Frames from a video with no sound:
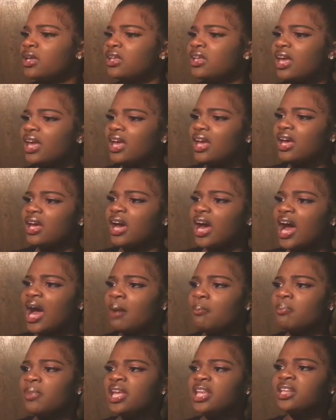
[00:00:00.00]
yeah,
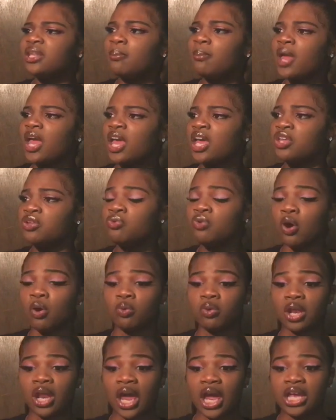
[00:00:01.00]
I meet the man. You
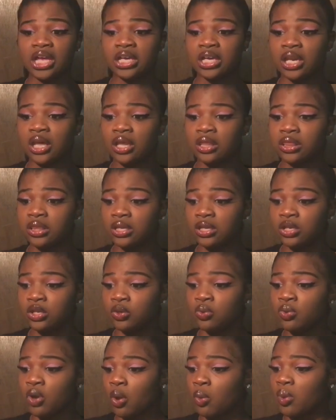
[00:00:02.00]
don't like nothing.
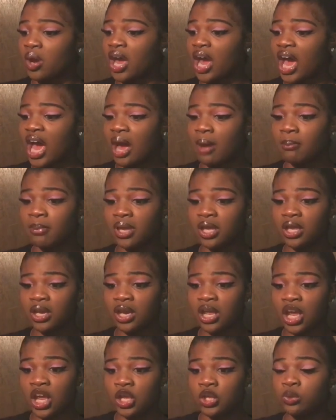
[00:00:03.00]
You don't comment.
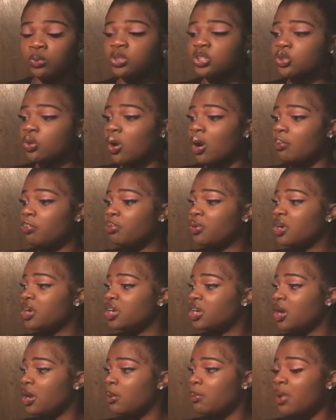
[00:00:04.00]
You start
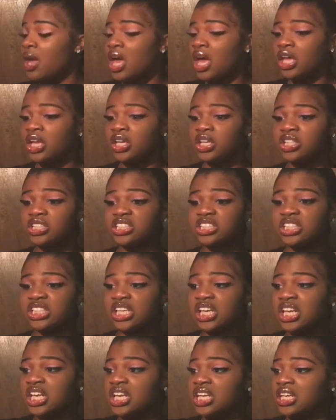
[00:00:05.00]
putting up little
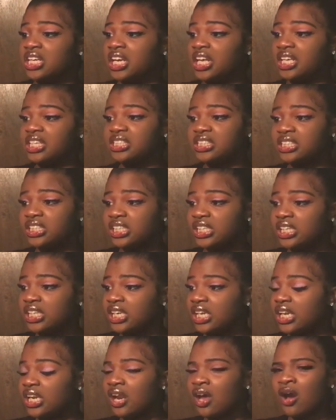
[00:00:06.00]
sneak
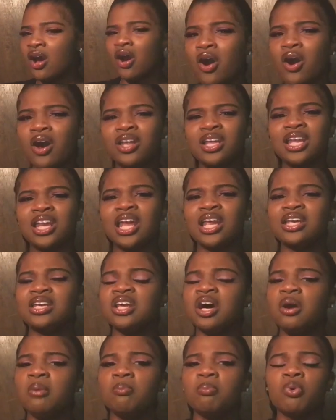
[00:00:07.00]
dissing and all of that
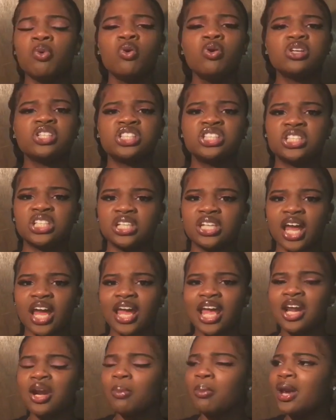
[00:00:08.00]
dumb bullshit.
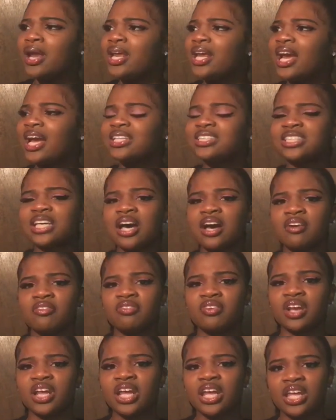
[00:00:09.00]
Like, ain't nobody got time
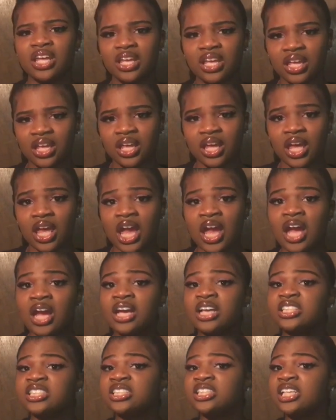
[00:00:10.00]
for that.
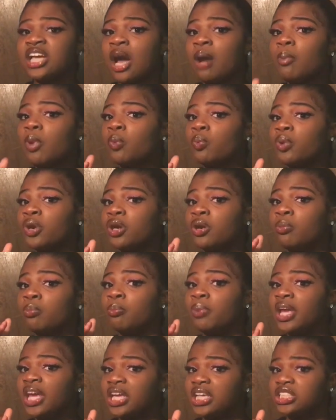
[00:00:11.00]
Cause see, I'm a real
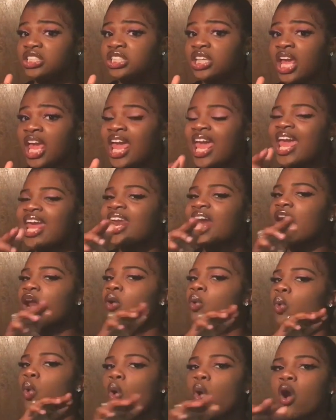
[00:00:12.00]
bitch, and I
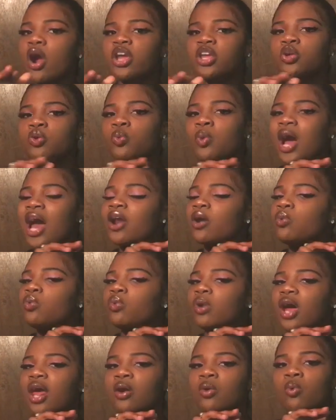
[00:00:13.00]
don't argue. I
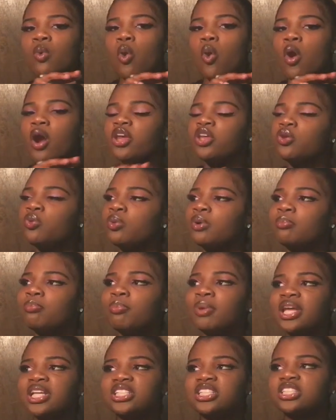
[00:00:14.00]
don't. I don't argue
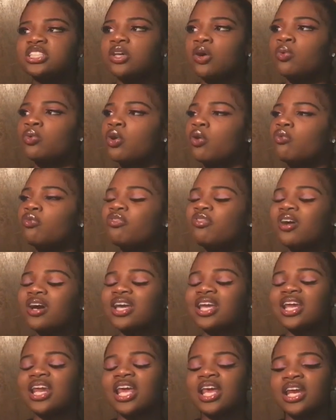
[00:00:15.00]
with bitches on no
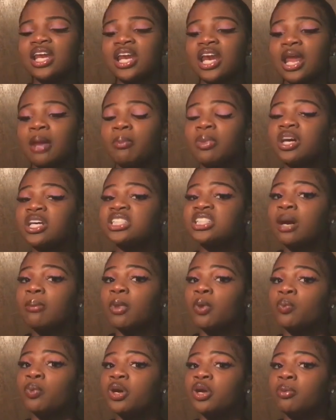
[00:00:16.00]
fucking internet because
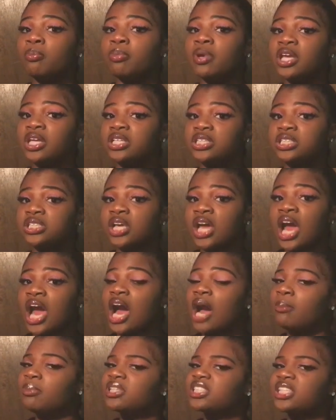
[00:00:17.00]
I'm a real bitch.
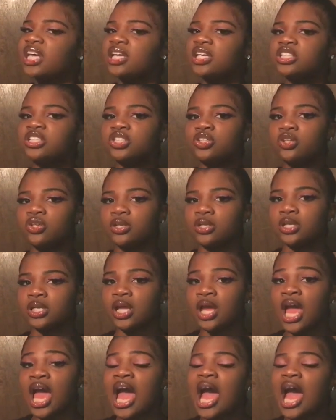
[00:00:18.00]
I'ma say this early.